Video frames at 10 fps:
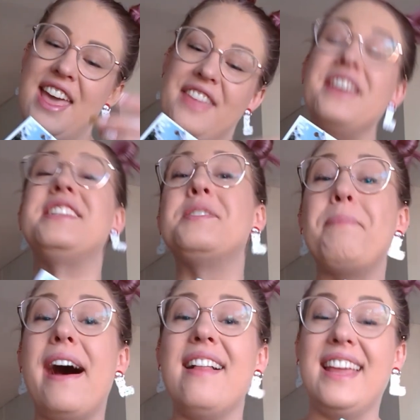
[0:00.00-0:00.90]
This is
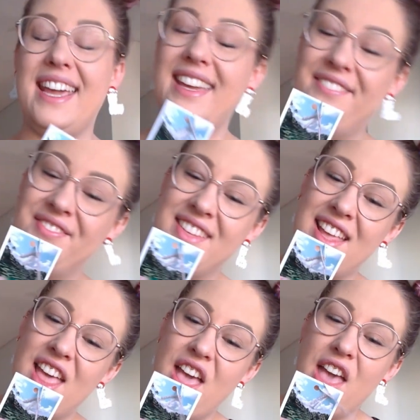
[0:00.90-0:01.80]
Bali.
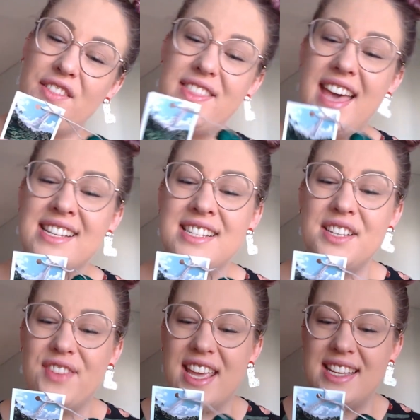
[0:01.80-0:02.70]
For thousands
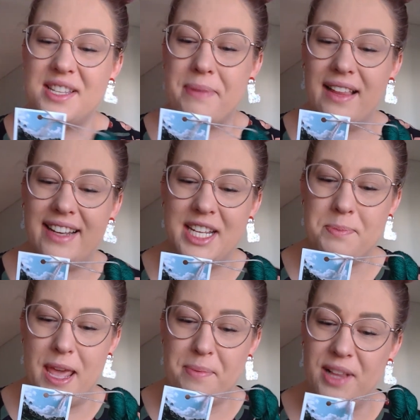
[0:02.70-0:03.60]
of years, the Balinese
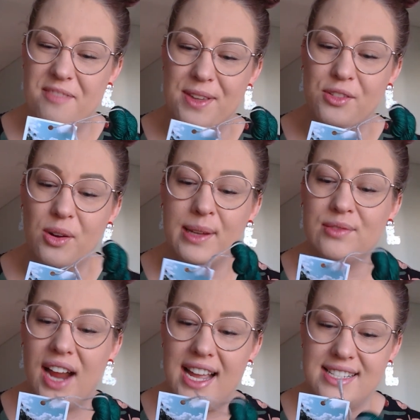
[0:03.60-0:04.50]
people have been growing
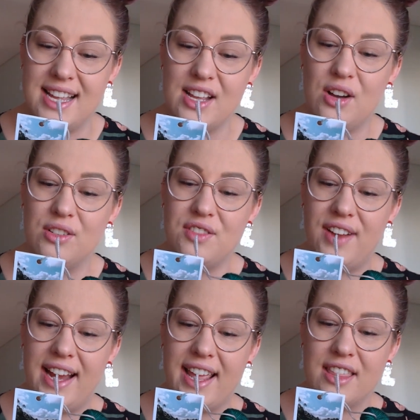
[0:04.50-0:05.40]
rice and
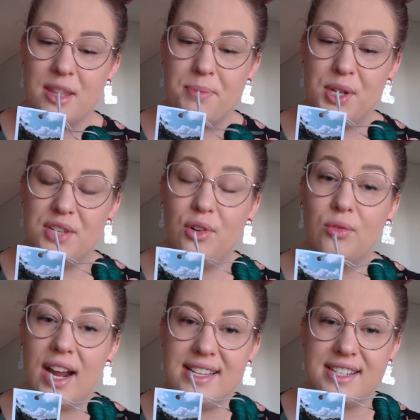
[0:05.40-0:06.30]
cultivating the beautiful
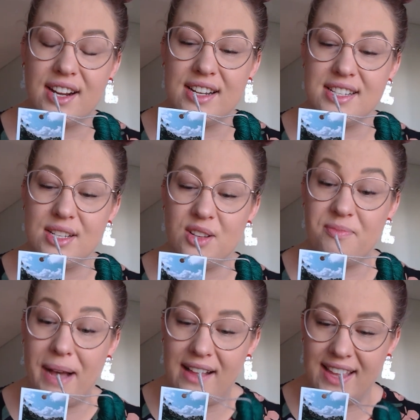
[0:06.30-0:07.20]
rice terraces of
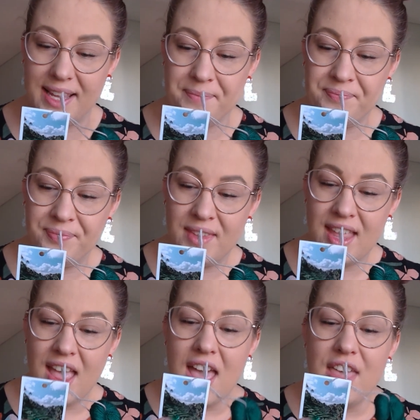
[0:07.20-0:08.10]
Bali.
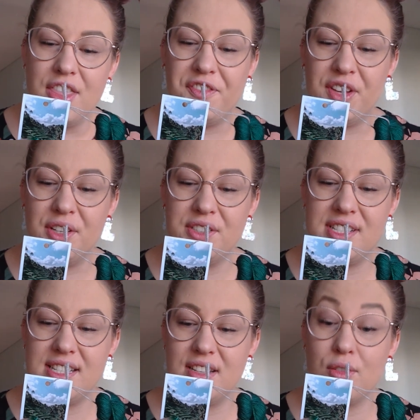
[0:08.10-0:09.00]
The
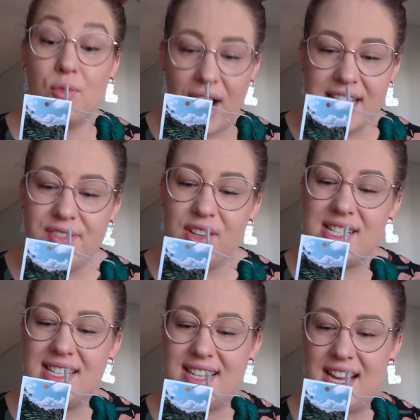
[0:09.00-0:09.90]
fields, the rice fields
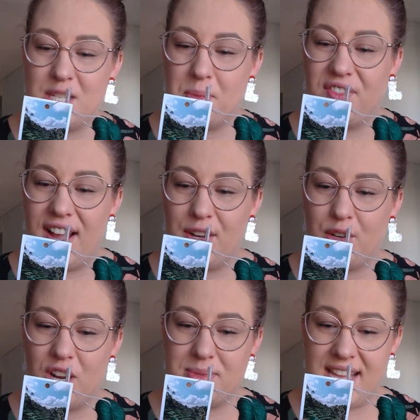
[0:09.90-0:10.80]
are stacked to provide
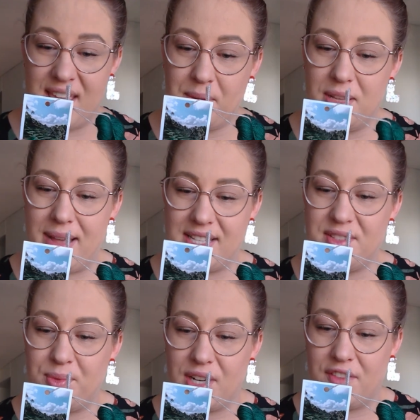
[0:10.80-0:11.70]
crops equal amounts
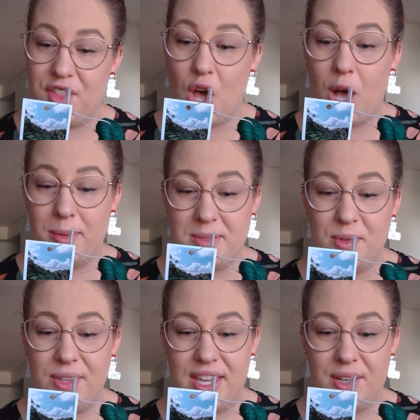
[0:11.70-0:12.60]
of water for the
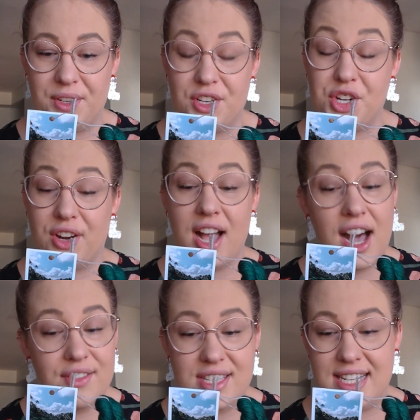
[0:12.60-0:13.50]
optimal yield during
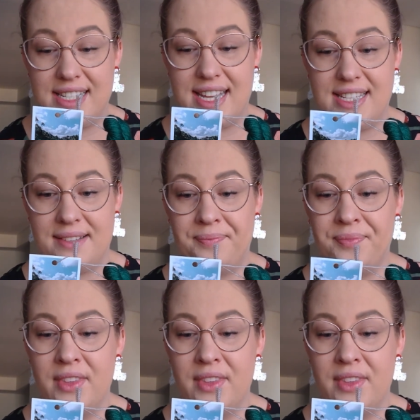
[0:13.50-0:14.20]
harvesting season.